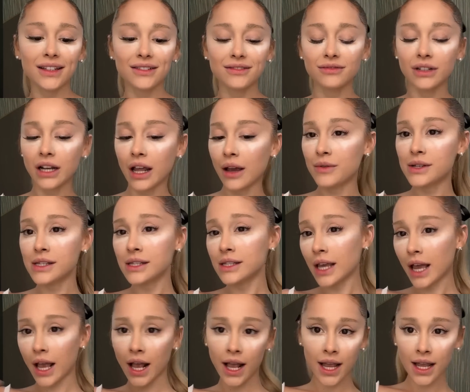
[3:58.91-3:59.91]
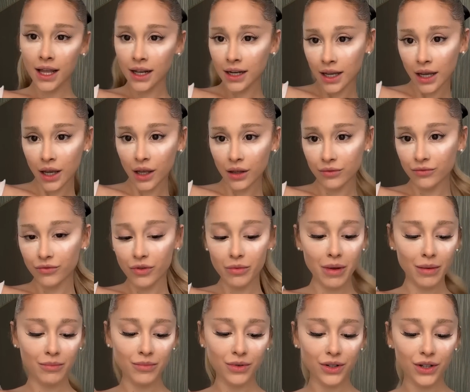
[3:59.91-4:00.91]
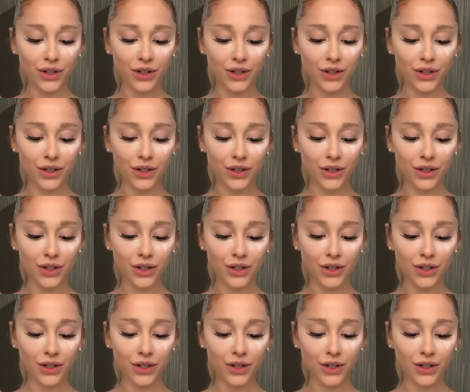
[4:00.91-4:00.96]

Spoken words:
when I was Annie, I remember